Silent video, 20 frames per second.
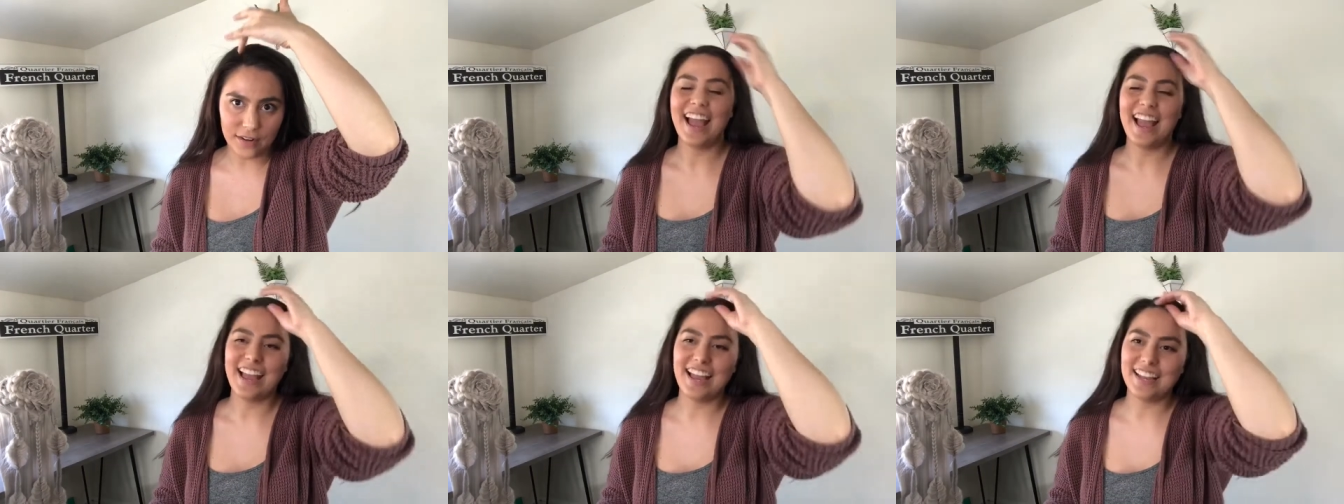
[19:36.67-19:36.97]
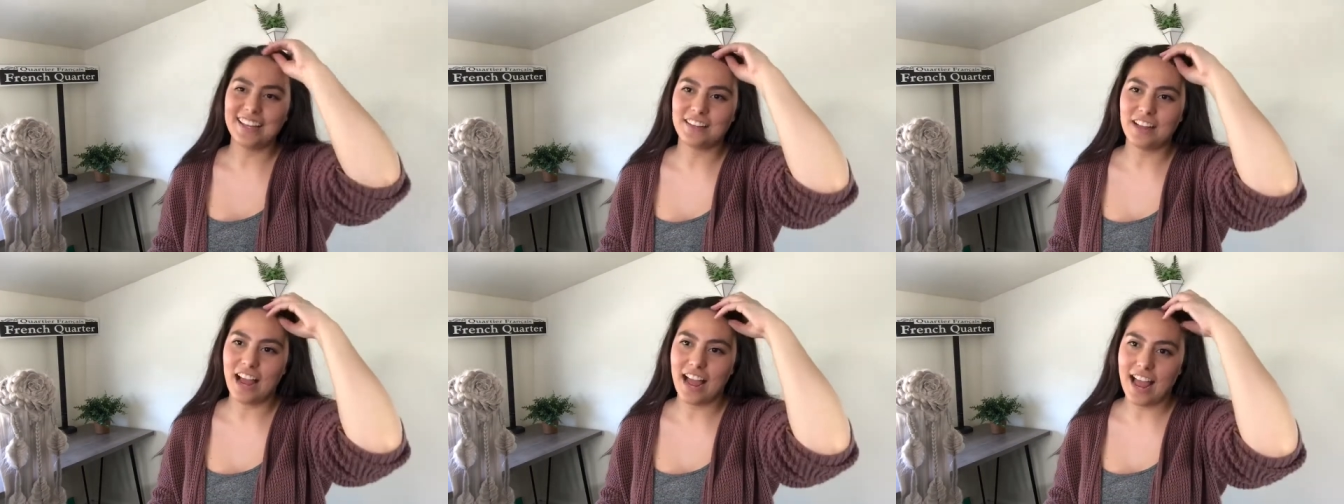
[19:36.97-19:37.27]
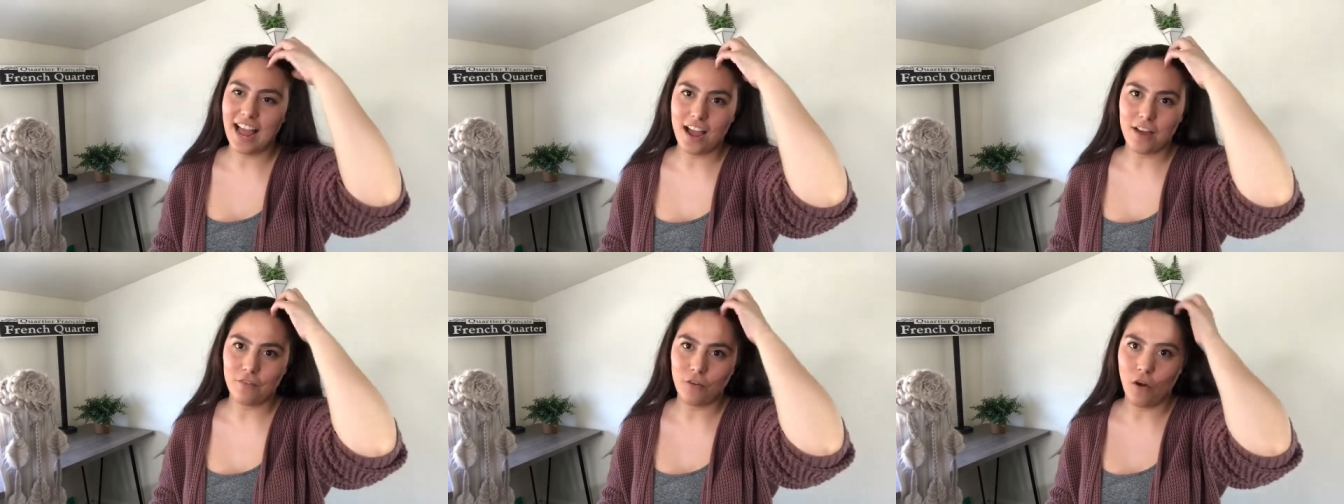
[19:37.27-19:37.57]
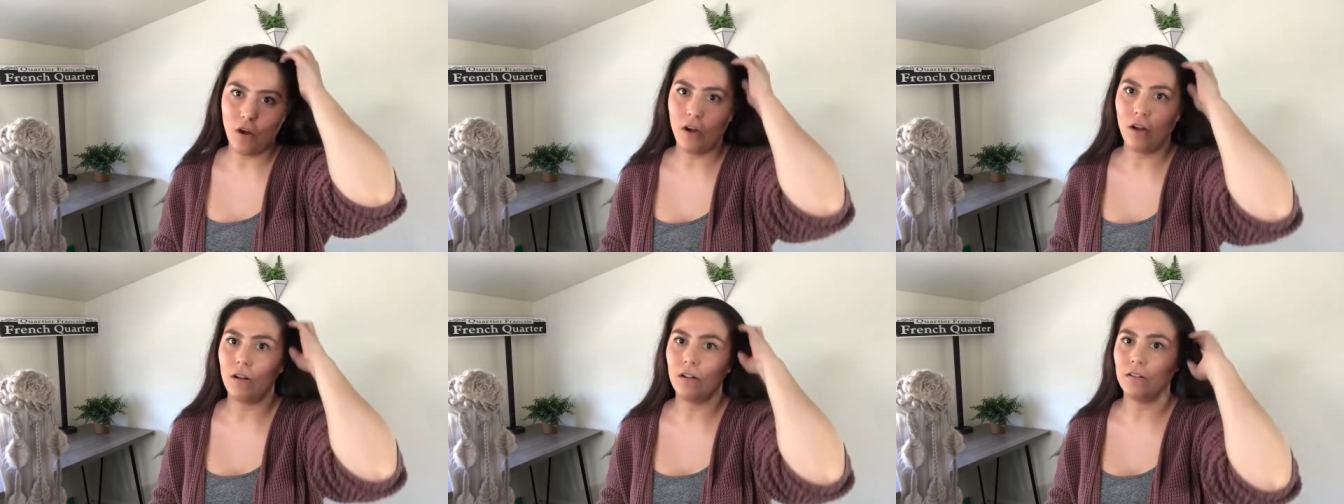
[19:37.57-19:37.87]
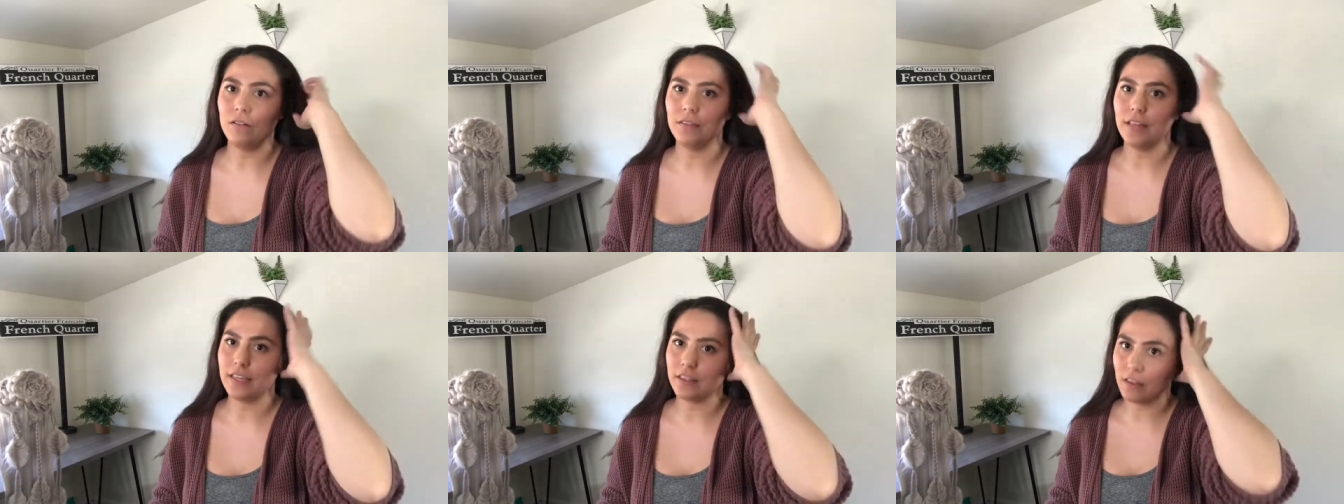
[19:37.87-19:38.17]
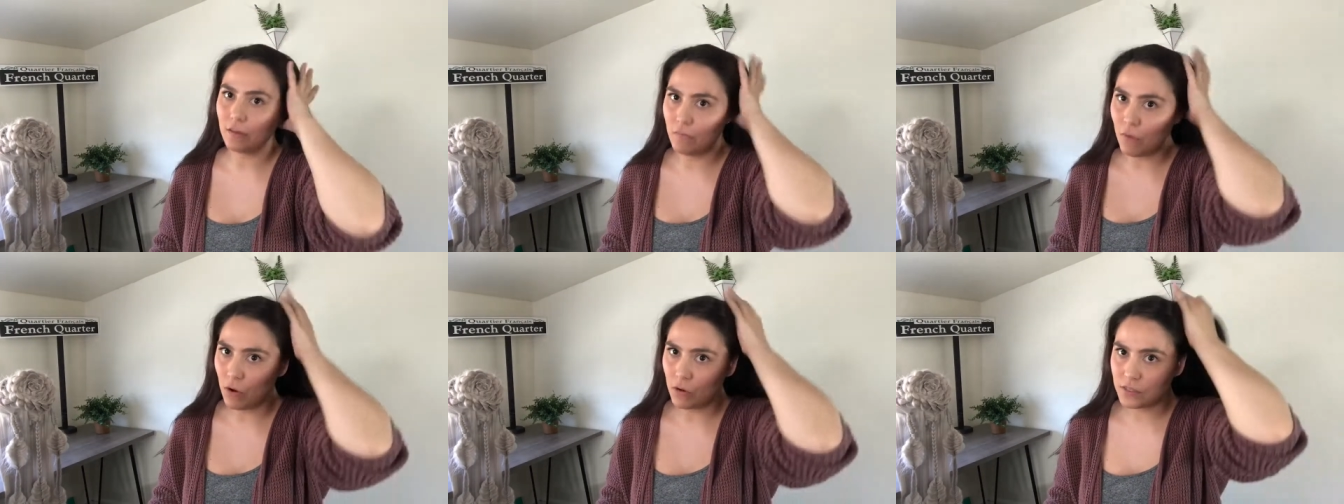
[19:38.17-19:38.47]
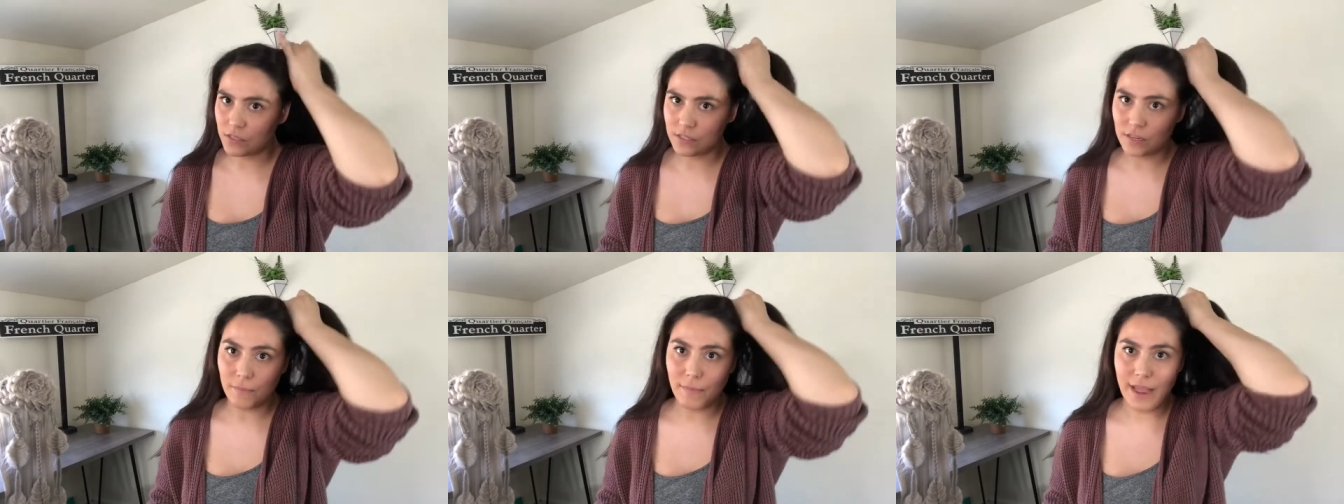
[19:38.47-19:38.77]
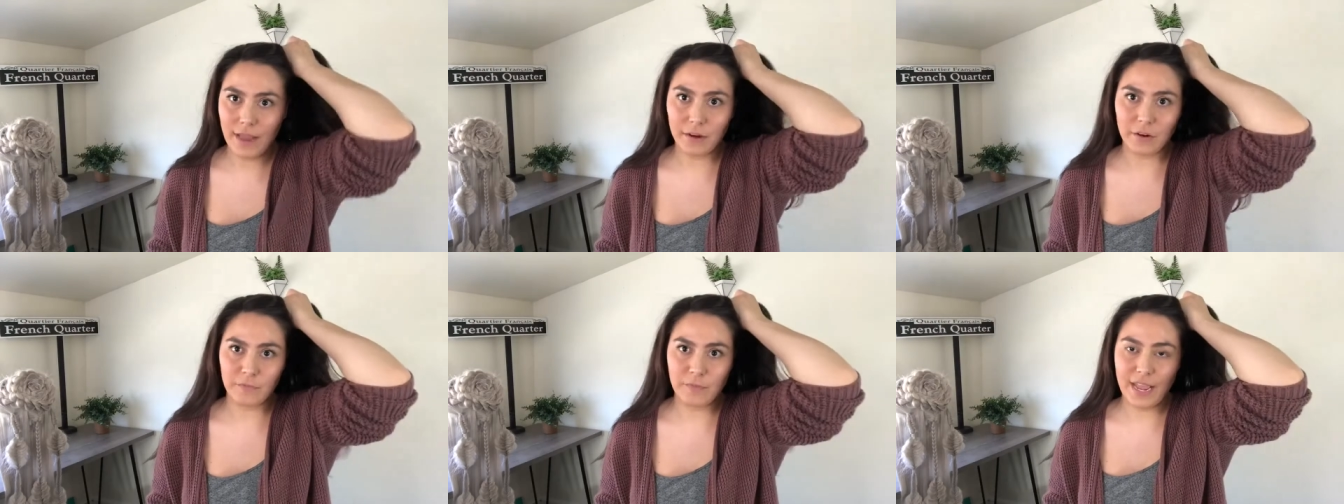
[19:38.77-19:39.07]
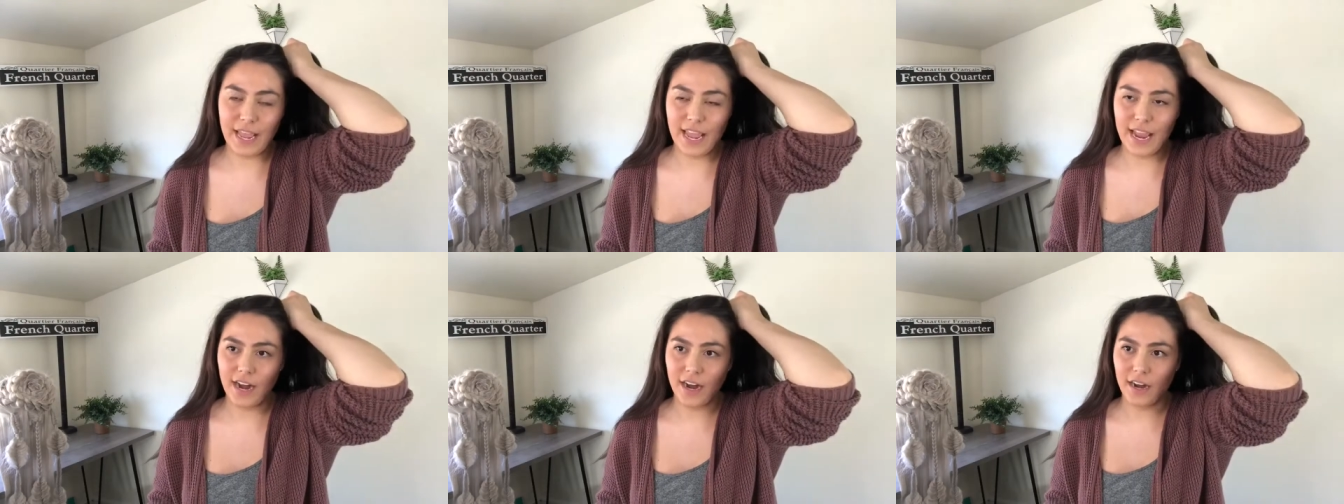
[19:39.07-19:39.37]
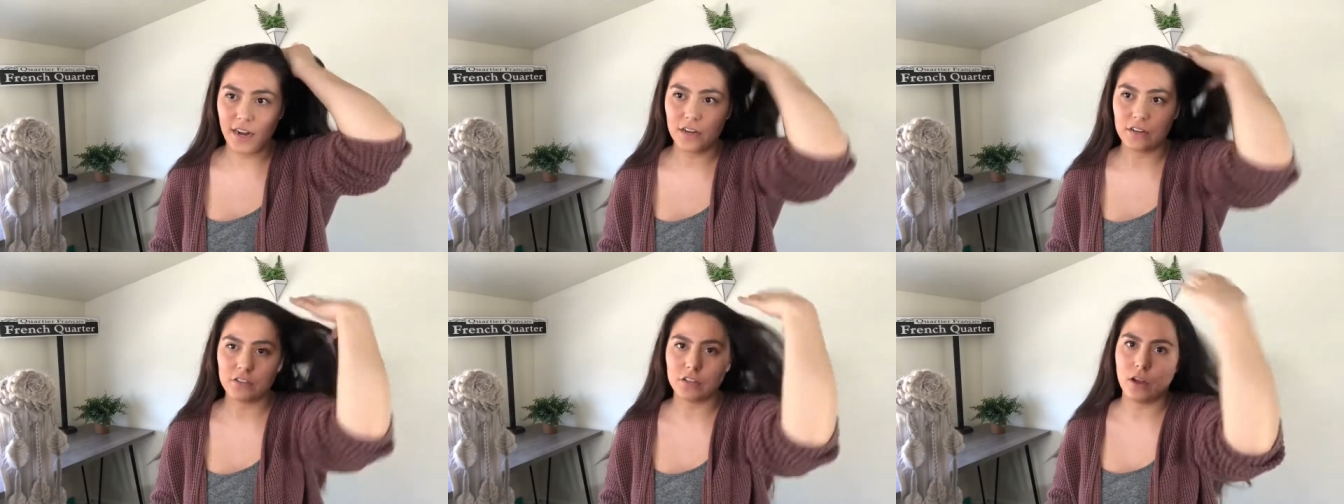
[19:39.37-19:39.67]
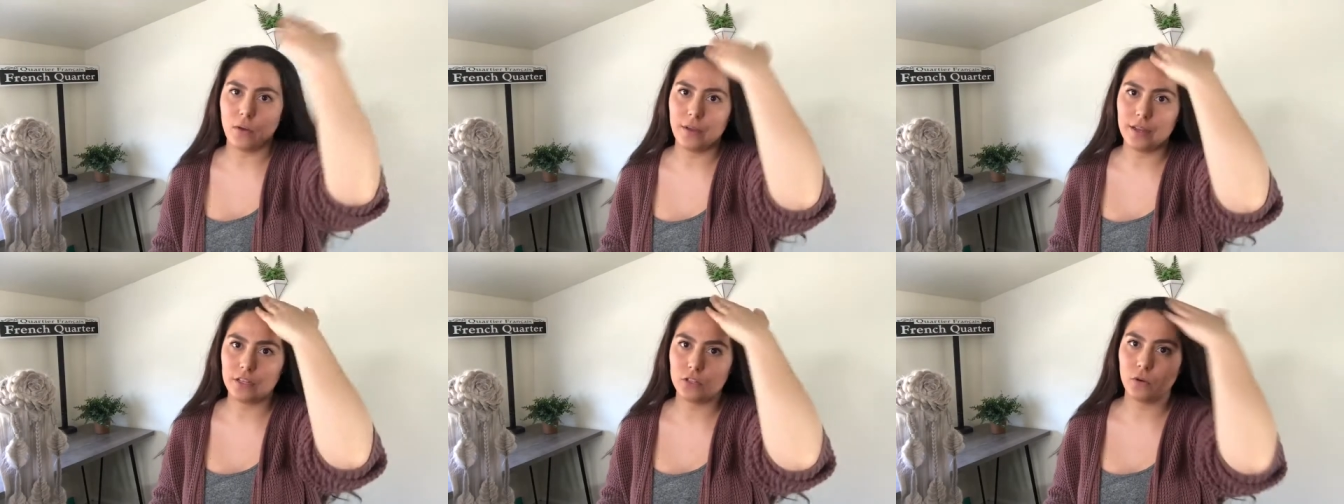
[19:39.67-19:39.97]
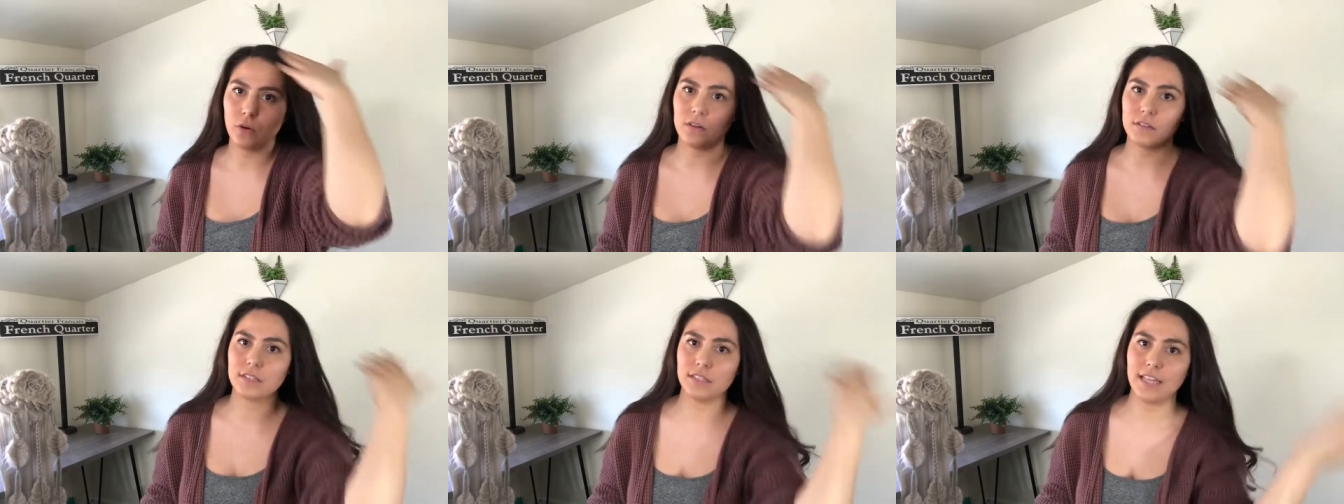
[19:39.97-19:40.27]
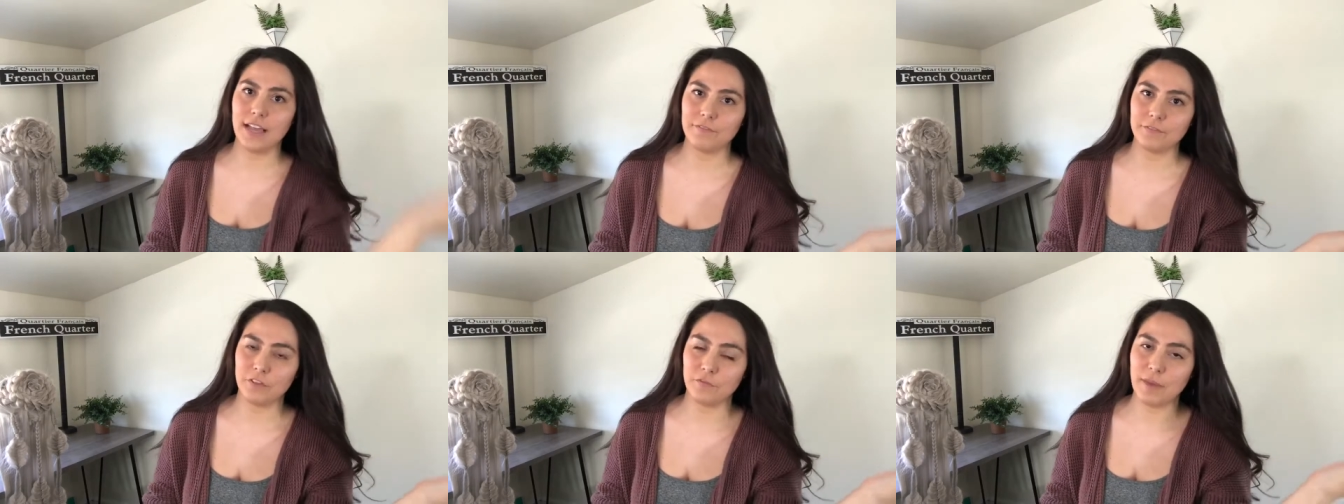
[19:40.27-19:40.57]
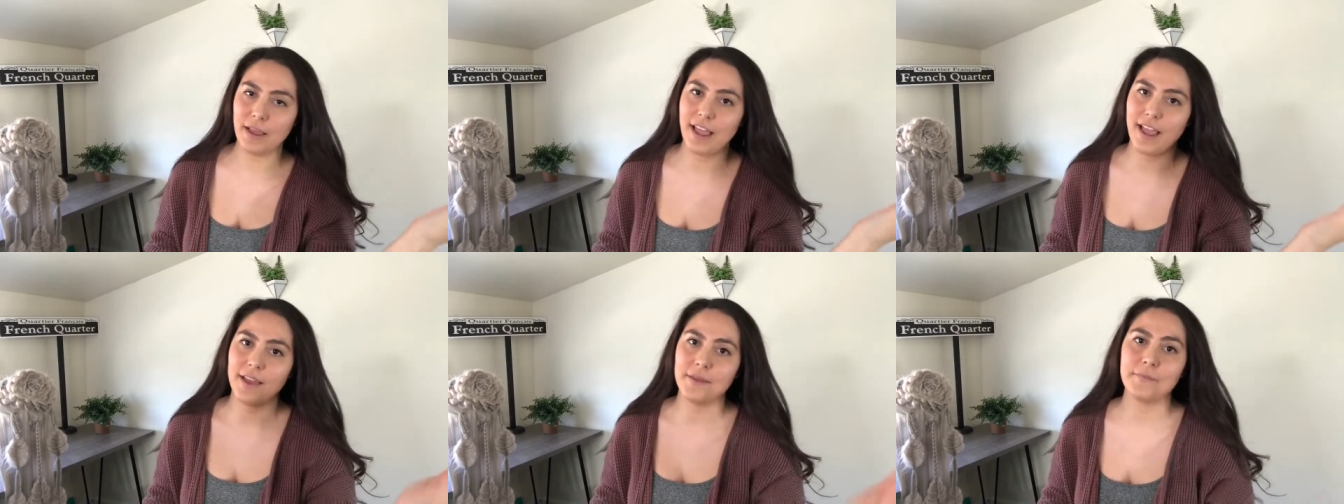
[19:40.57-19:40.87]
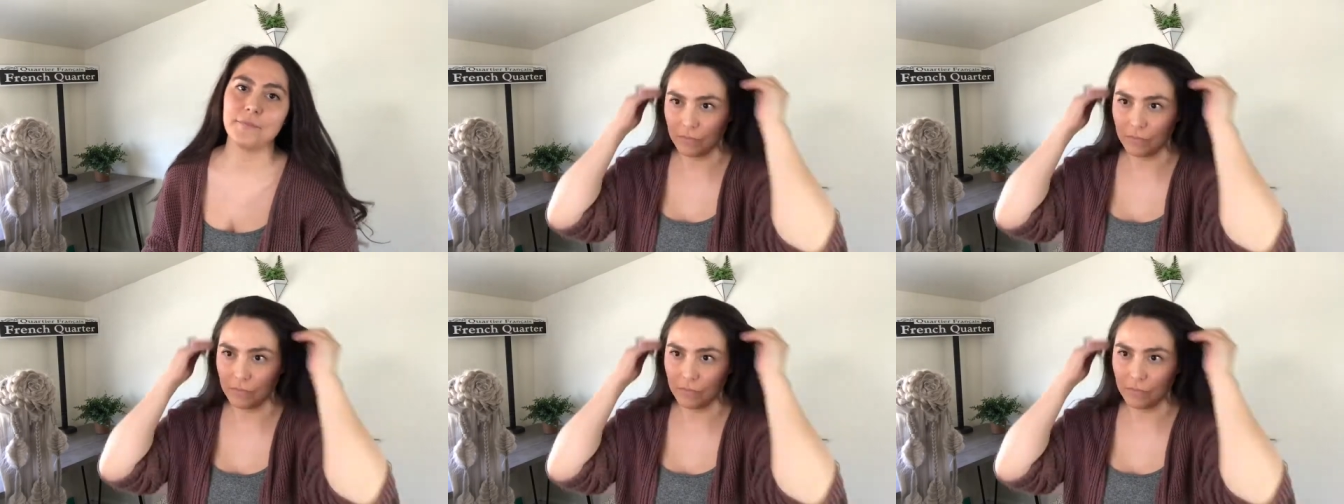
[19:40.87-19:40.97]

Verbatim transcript: and I have all, like the most amount of my hair is going towards the left of my head.